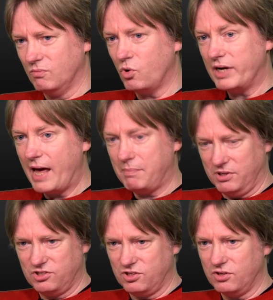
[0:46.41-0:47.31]
what
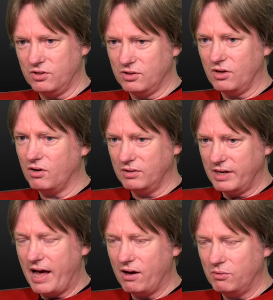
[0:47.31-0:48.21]
happens to her
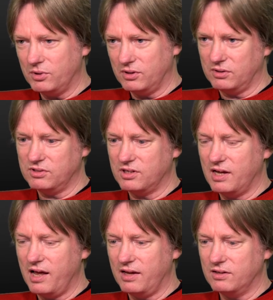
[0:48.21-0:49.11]
on our world
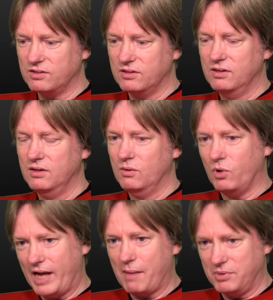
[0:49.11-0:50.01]
and
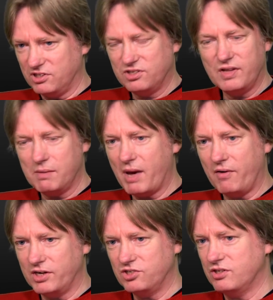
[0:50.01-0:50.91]
what happens to their
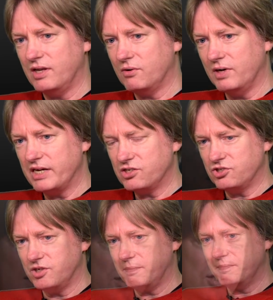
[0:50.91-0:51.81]
marriage, to their
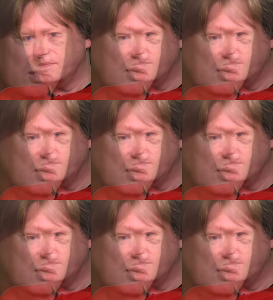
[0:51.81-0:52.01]
relationship.